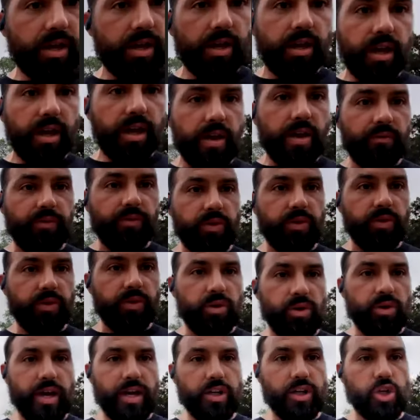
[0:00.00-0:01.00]
If you're
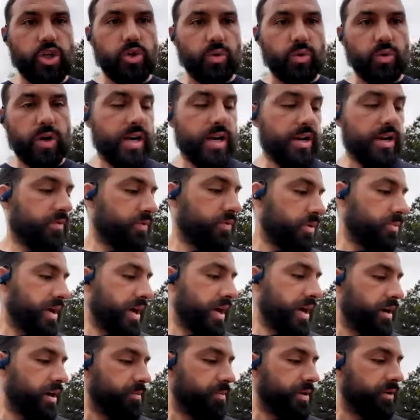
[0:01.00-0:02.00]
not training for your body
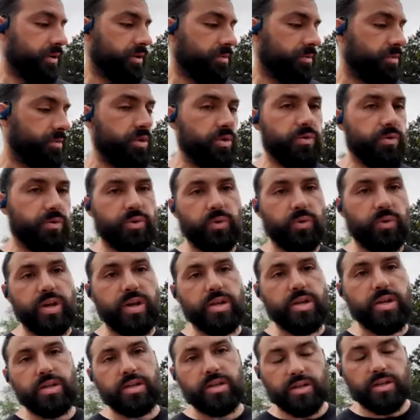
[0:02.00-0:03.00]
to be able to move, 3,
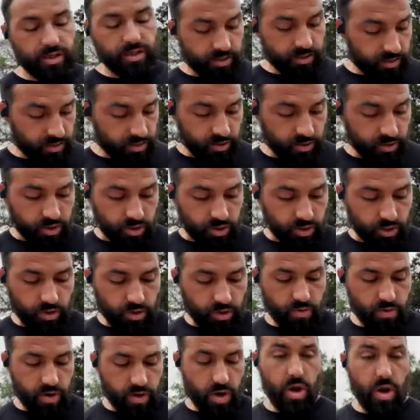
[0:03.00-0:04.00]
2,
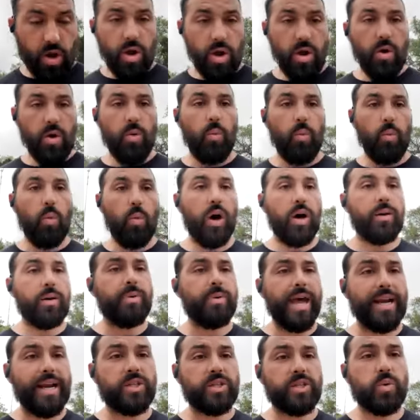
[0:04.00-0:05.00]
1,
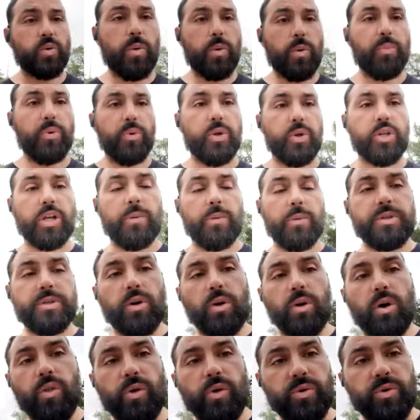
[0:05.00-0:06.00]
back to our push-ups in all
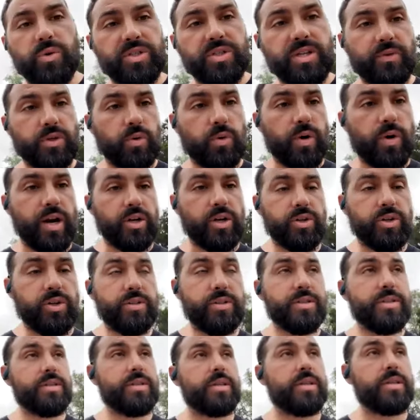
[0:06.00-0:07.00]
those different
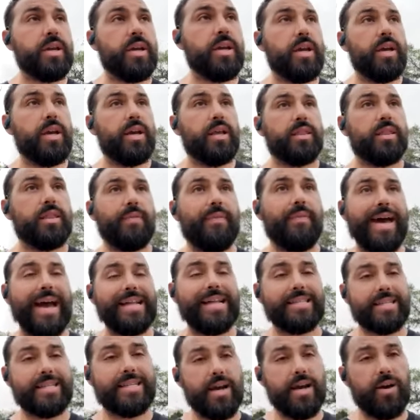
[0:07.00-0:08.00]
directions, and
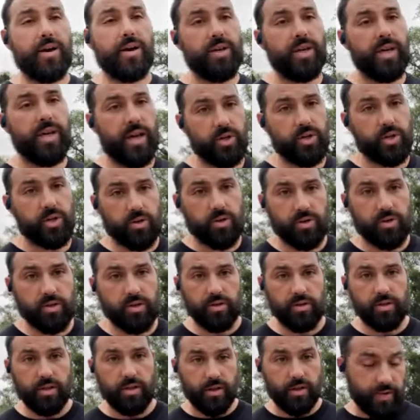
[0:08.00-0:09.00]
that's how you get injured.
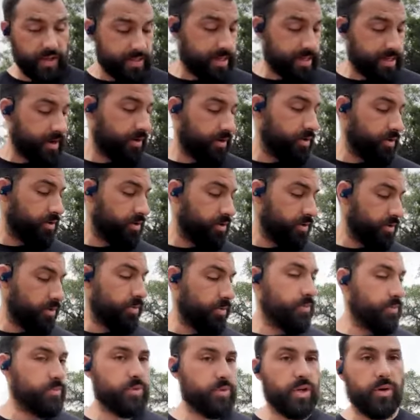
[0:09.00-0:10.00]
That's how you
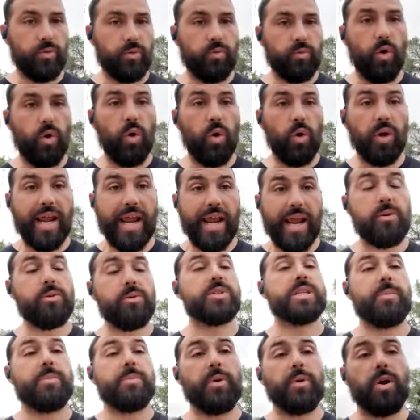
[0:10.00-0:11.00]
roll an ankle
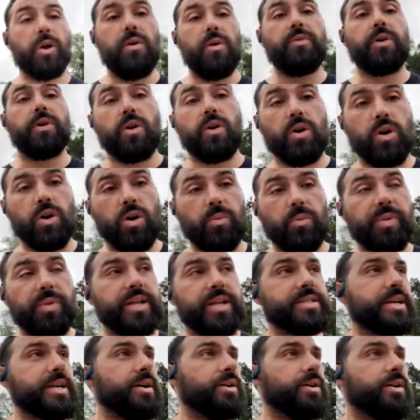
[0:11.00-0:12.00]
stepping off a curb. That's
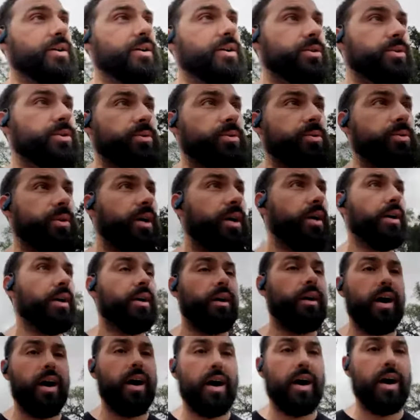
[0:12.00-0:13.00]
how you,
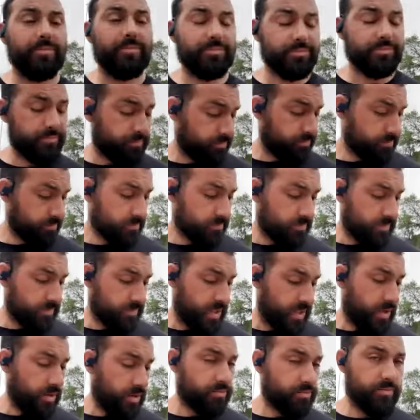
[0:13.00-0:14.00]

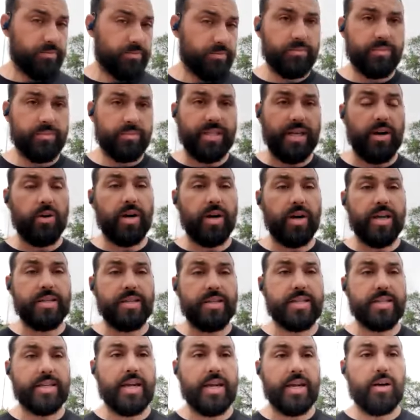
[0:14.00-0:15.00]
tear an
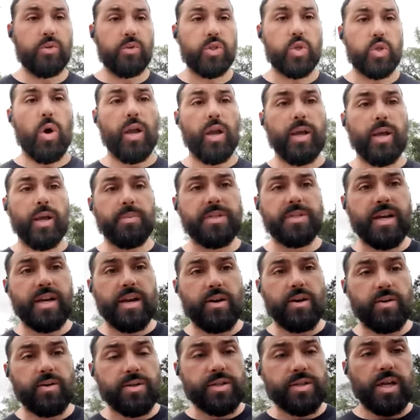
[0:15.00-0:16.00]
ACL just walking
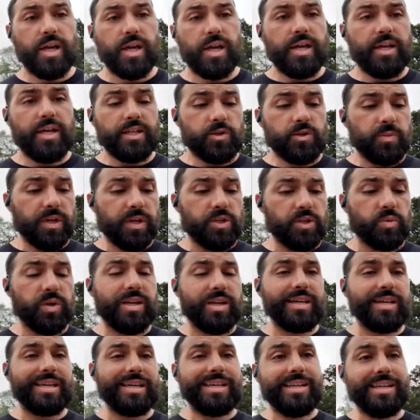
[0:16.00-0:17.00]
upstairs. It's because we
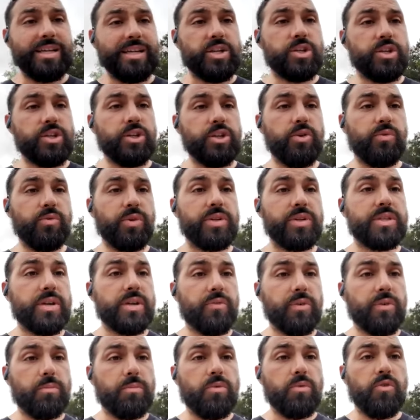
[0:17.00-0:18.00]
didn't condition you for
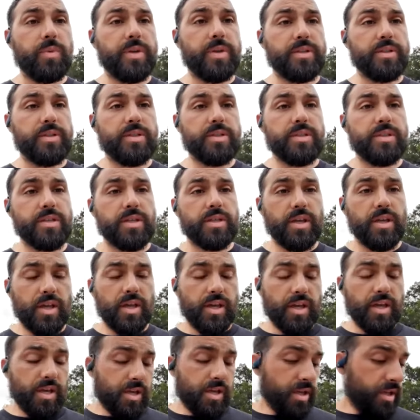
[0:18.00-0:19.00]
different movements.
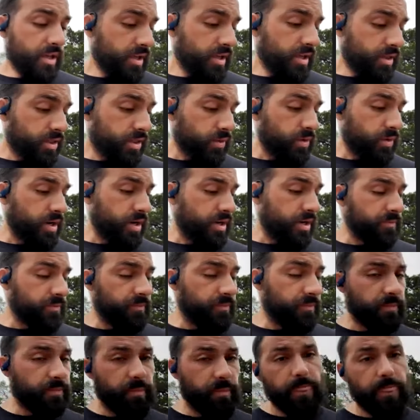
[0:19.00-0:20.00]
3,
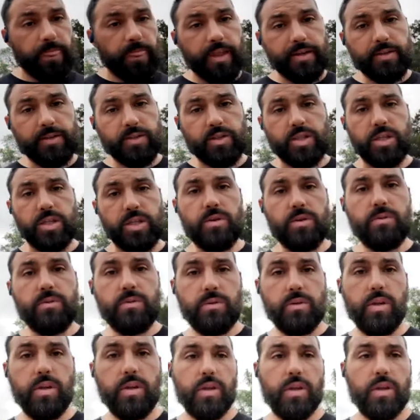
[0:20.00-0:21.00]
2,
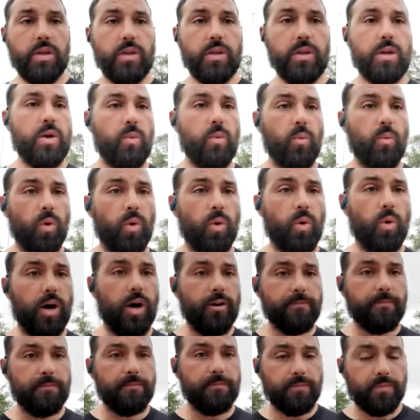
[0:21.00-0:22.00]
1,
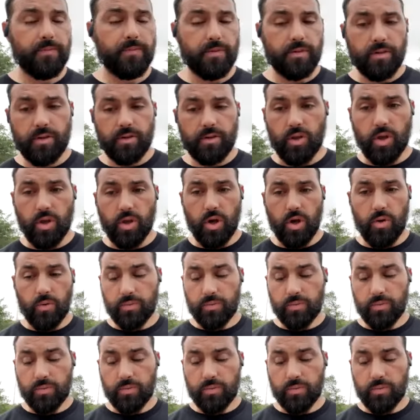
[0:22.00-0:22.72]
go.